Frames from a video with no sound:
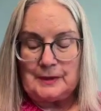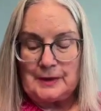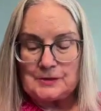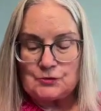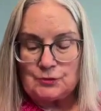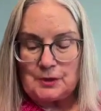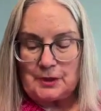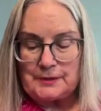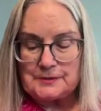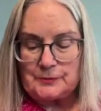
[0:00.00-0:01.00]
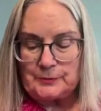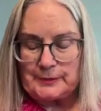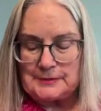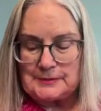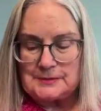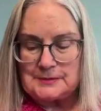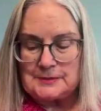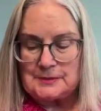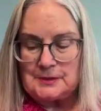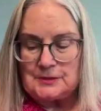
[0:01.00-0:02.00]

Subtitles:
The natural consequence